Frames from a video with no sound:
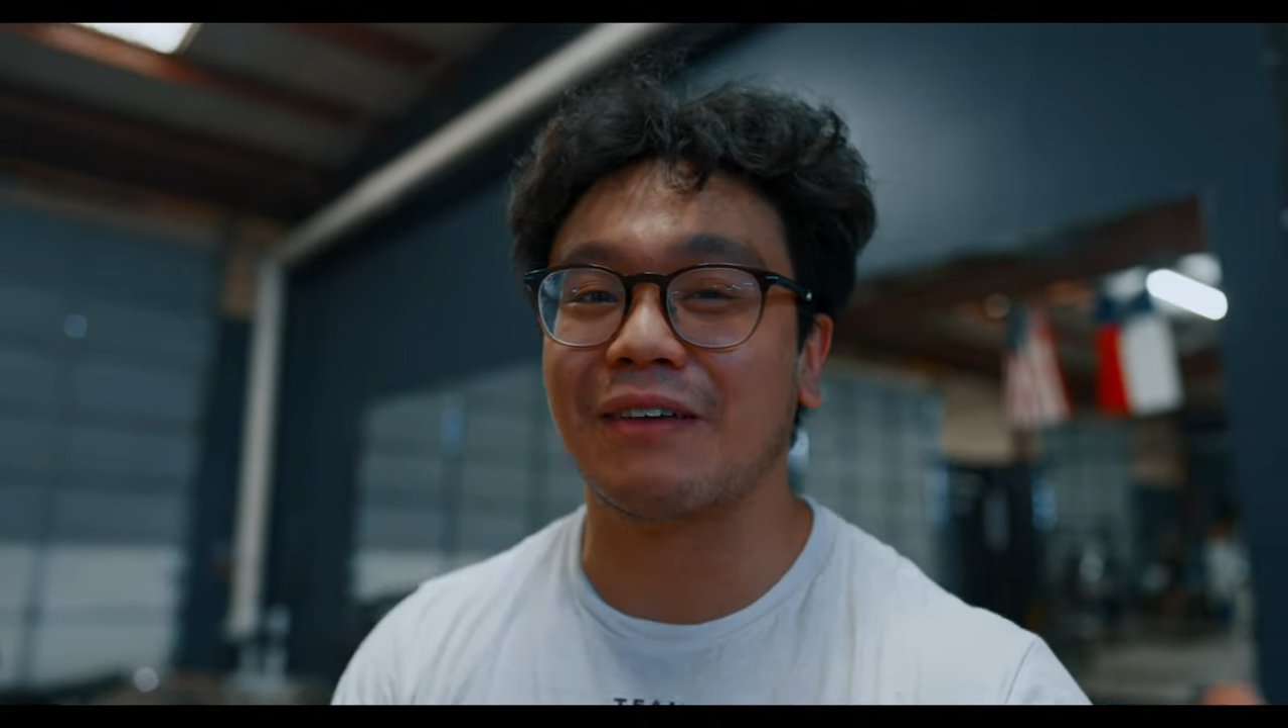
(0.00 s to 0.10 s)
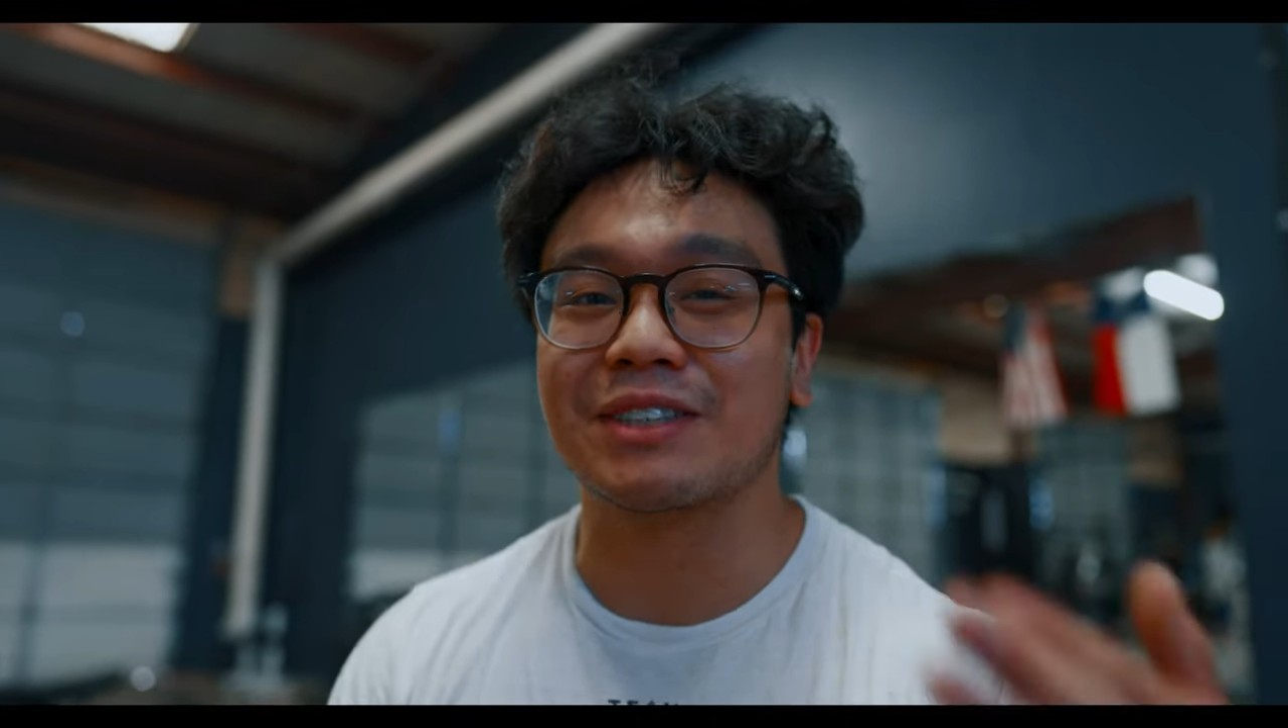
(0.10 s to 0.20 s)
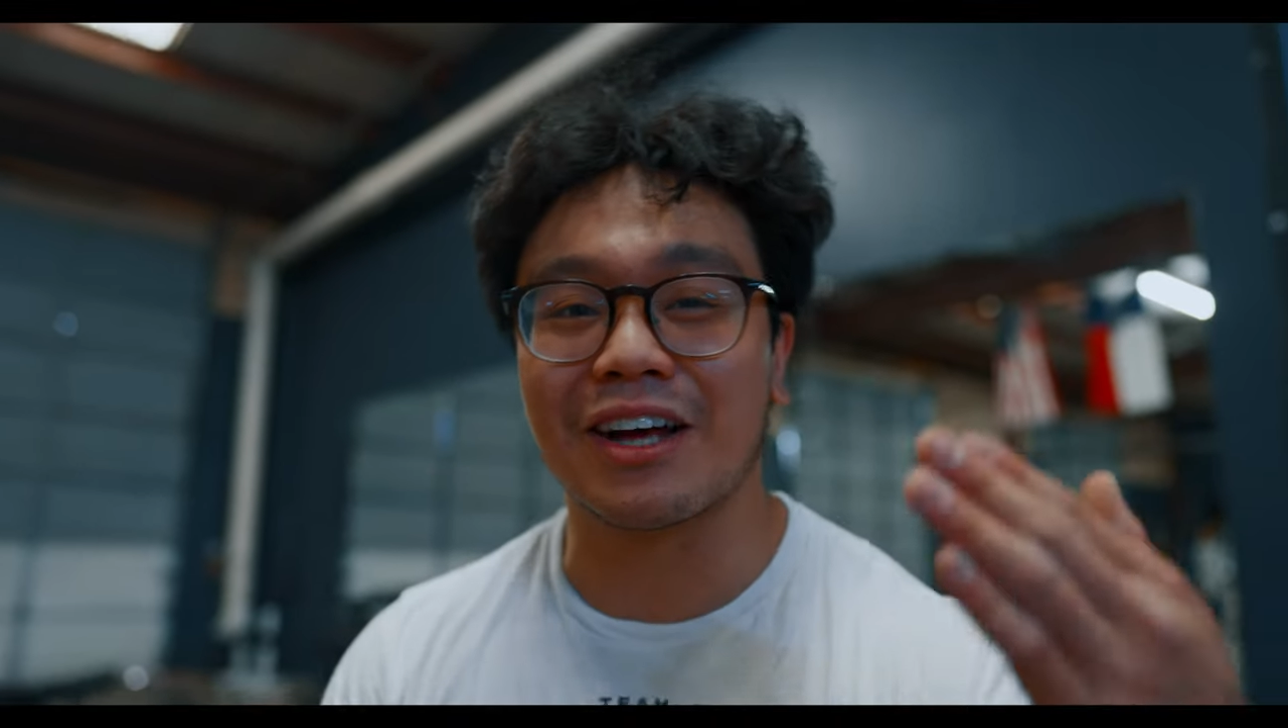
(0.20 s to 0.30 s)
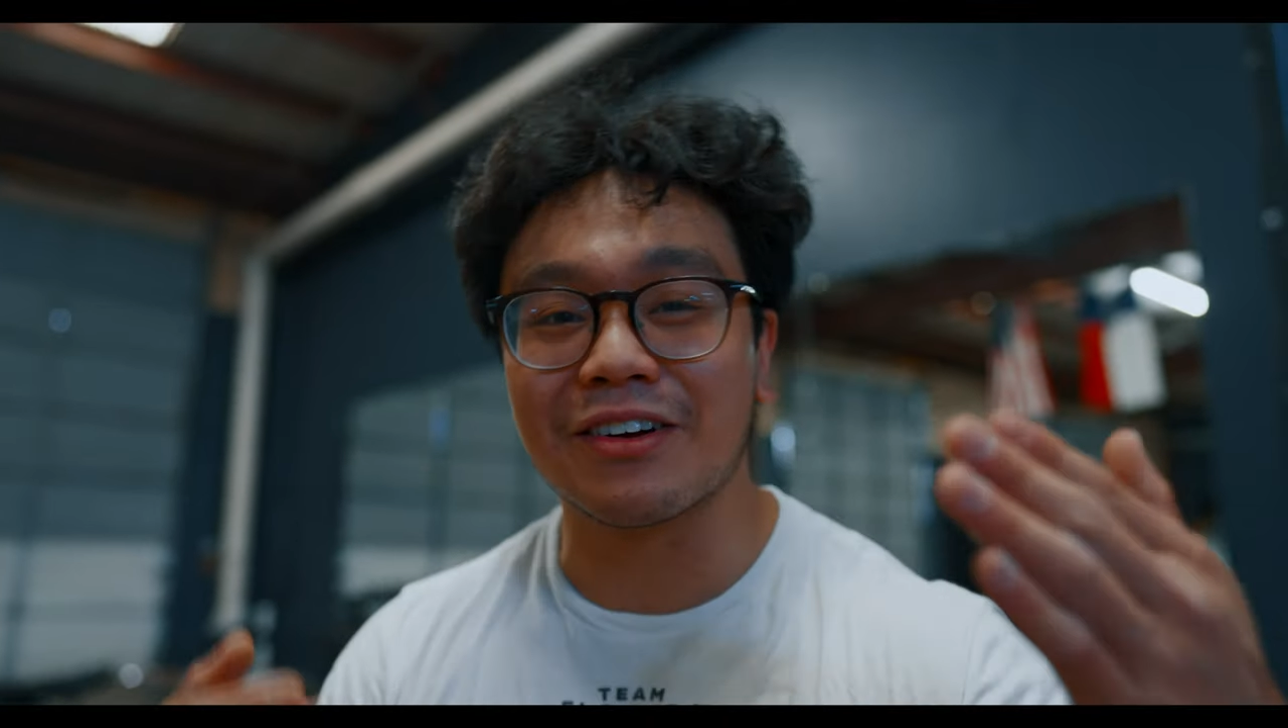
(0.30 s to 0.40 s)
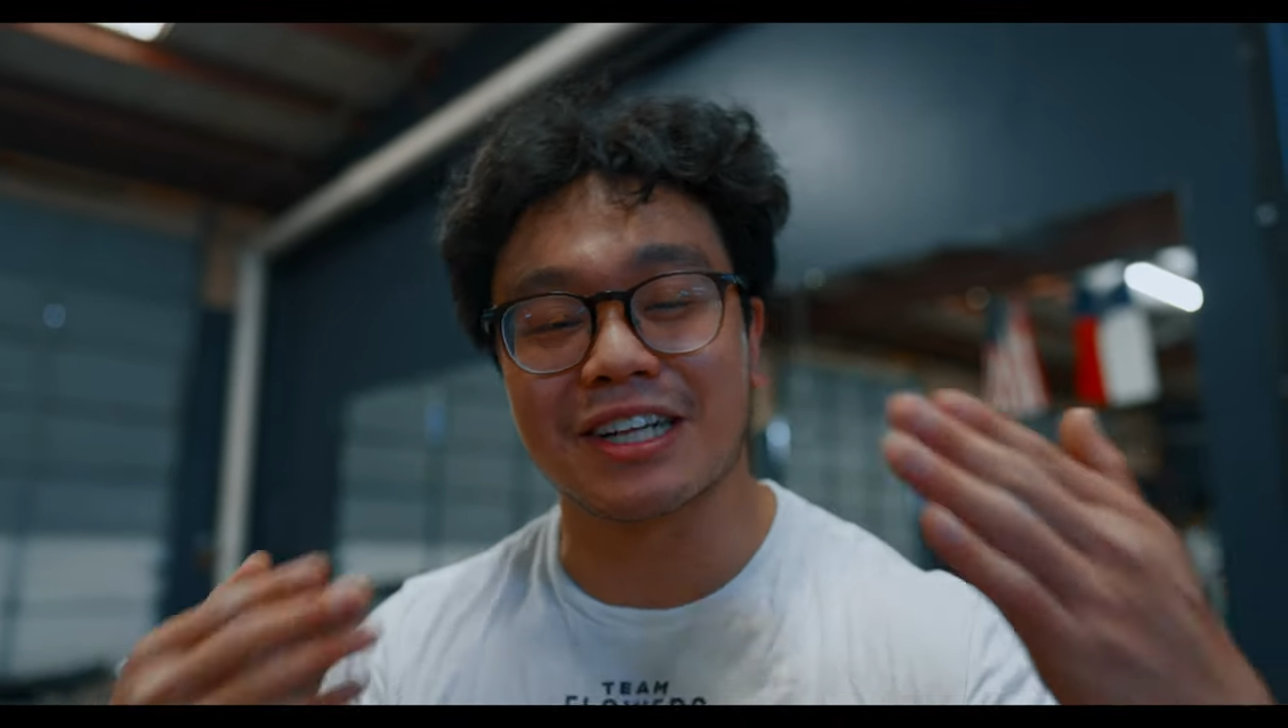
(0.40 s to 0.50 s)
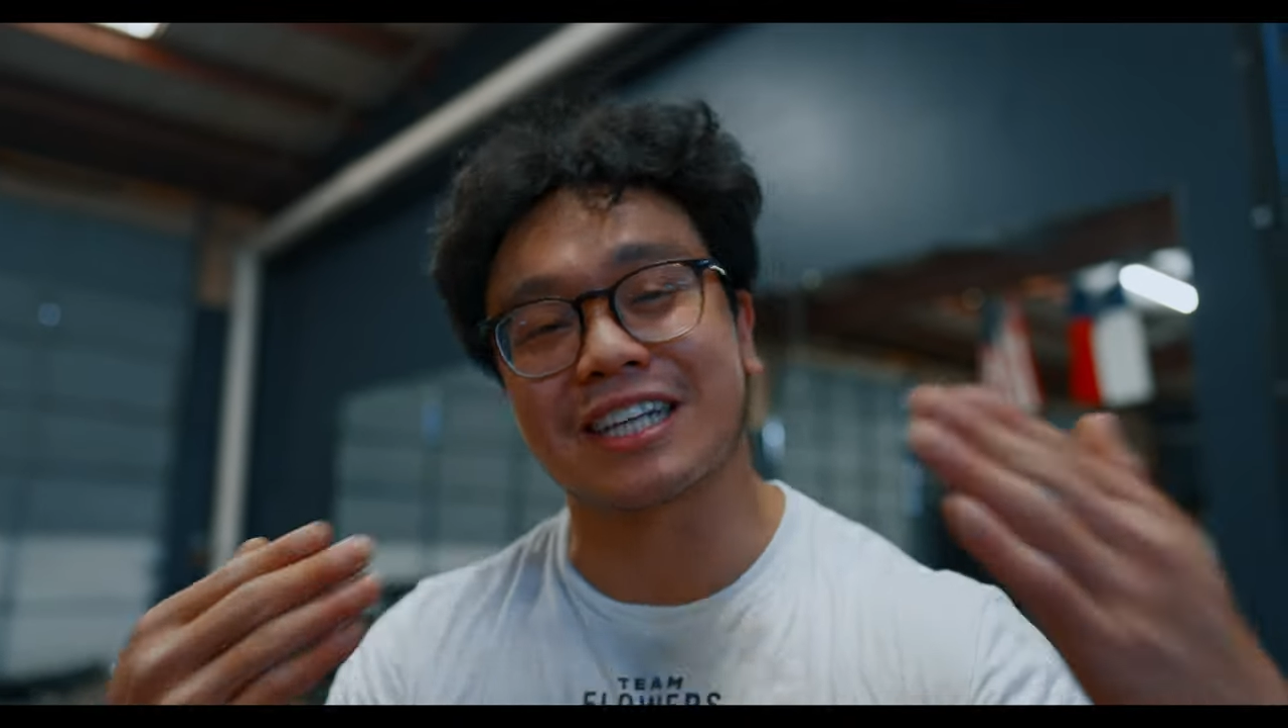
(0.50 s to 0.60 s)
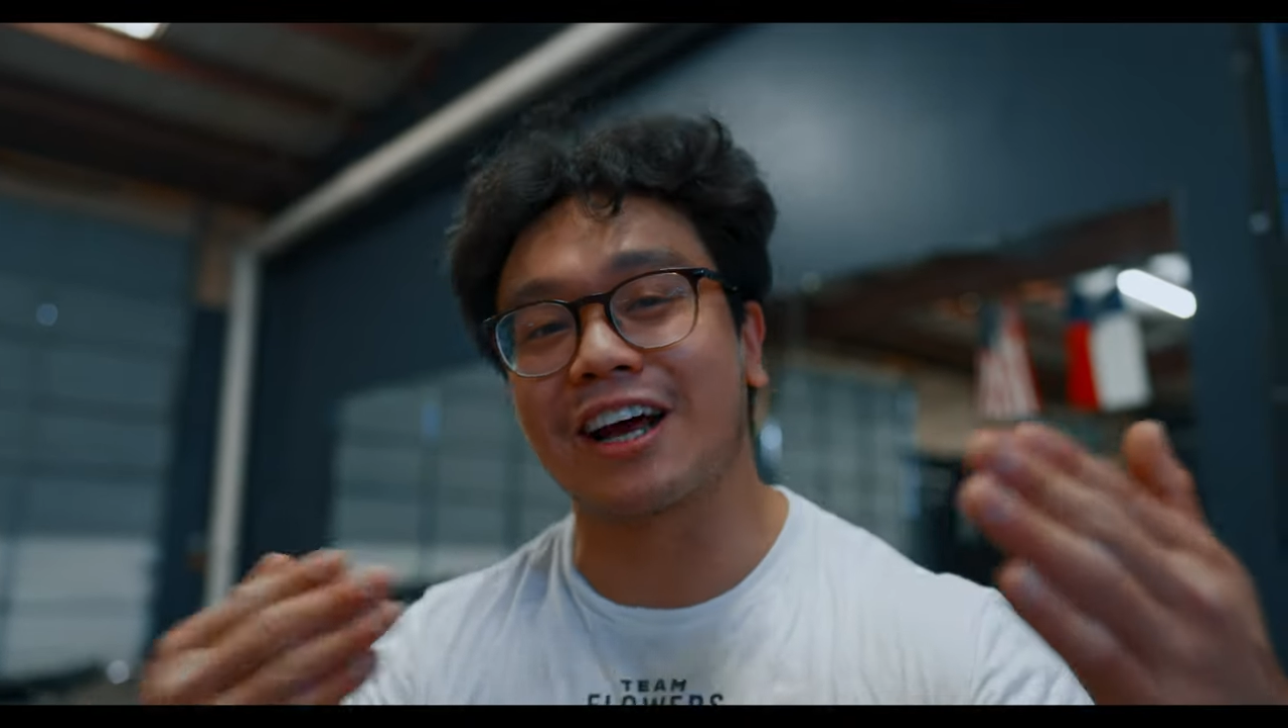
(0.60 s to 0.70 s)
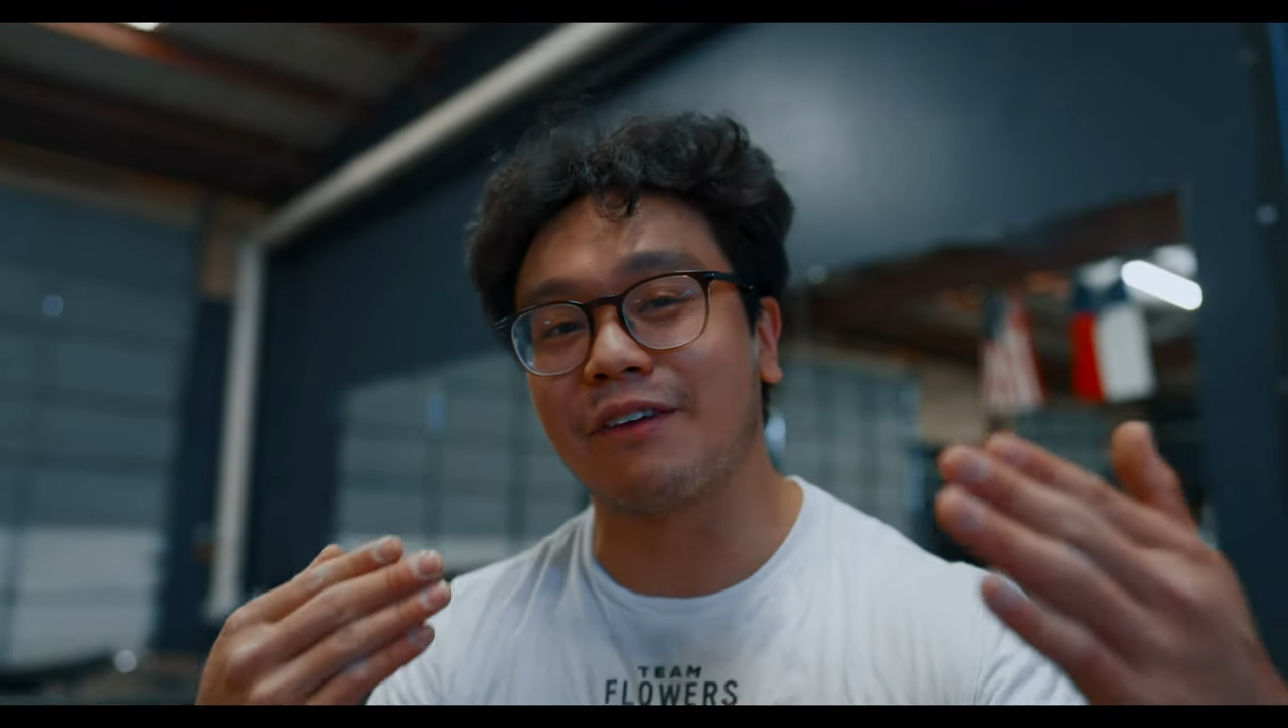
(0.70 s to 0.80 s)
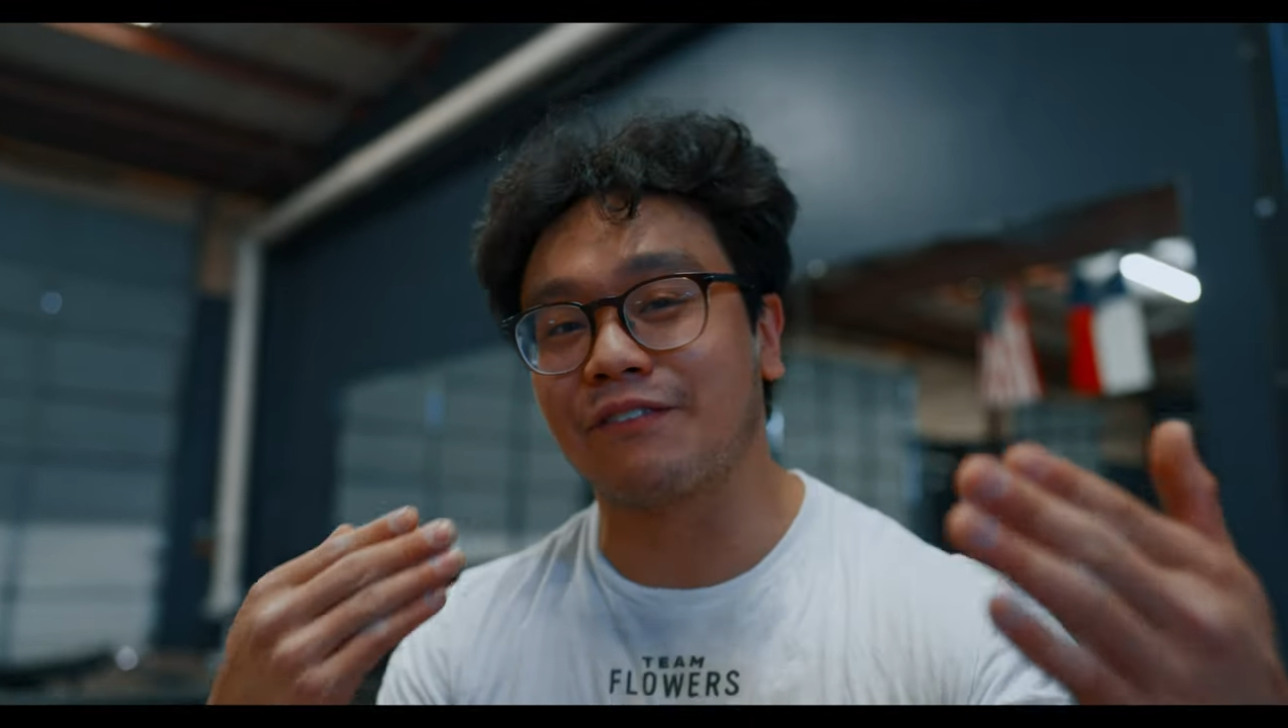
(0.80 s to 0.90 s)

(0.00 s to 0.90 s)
I'm just telling you to sign up